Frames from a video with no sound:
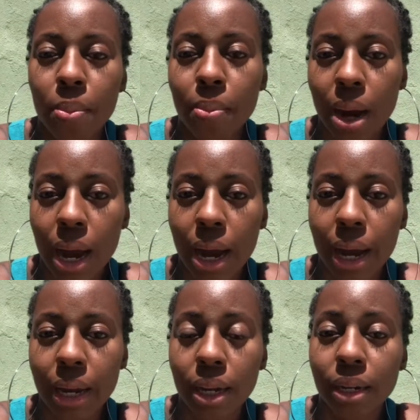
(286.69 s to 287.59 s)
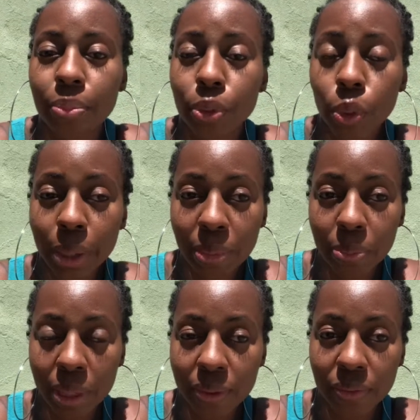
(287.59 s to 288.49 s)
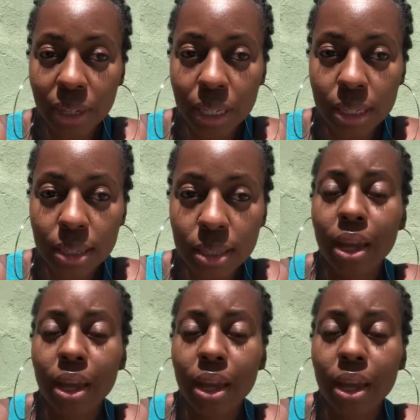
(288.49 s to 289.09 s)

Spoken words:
my unemployment benefits.